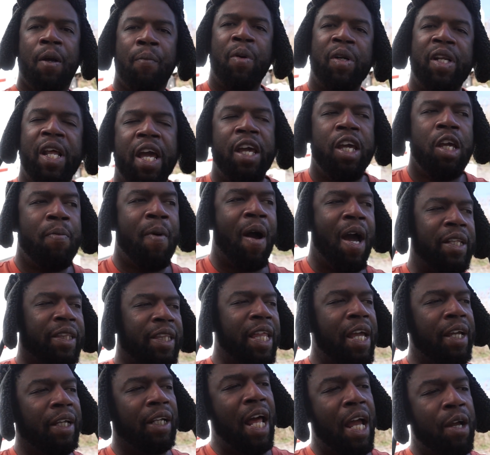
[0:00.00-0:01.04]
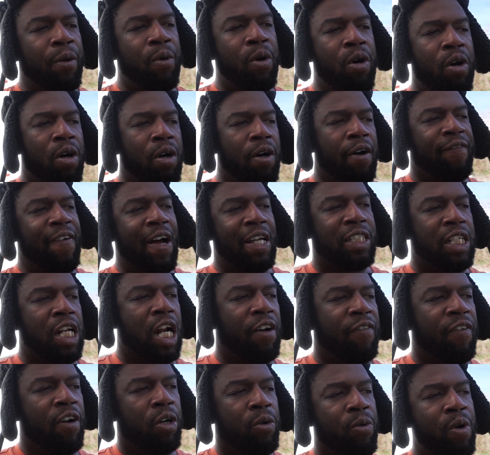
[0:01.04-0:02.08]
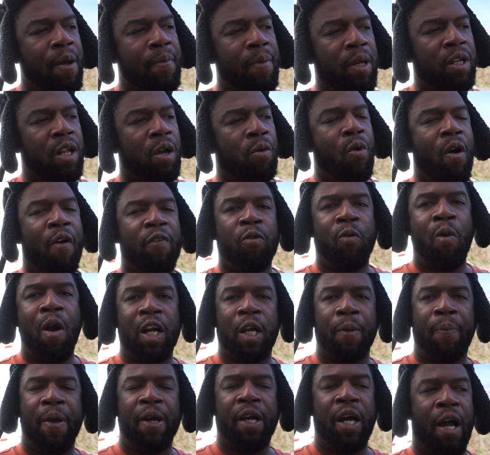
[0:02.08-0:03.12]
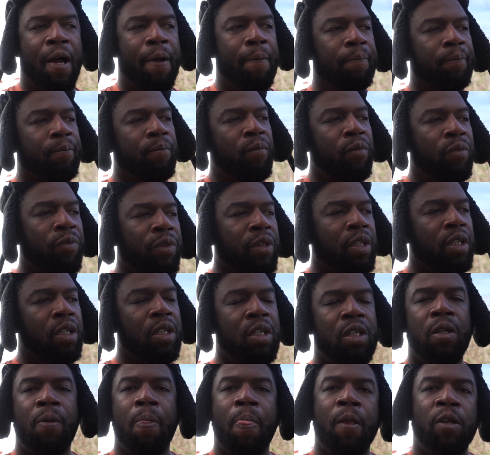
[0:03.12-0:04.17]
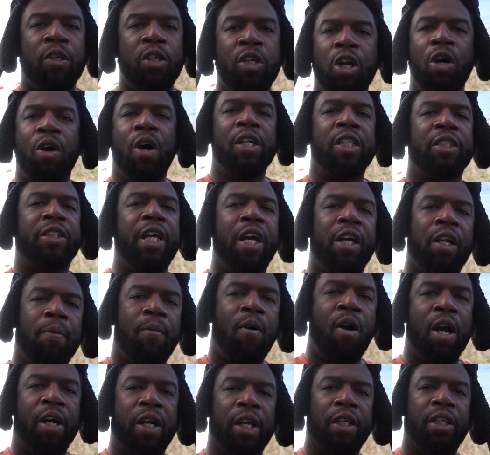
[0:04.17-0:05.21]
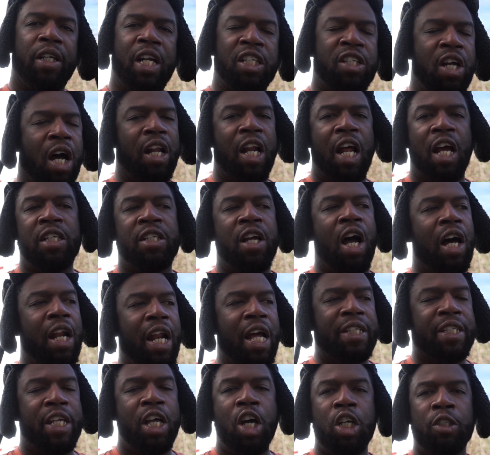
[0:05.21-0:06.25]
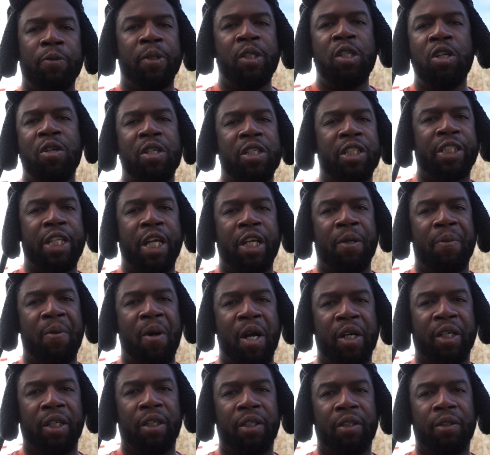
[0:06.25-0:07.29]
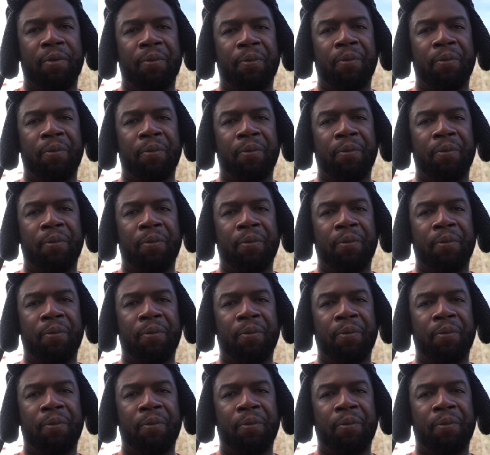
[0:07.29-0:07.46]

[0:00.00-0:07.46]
But then you might think like, well, if I sell off equipment, then what will the market pick up? You don't understand the market. That's all. That's all that tells me. You don't understand the market.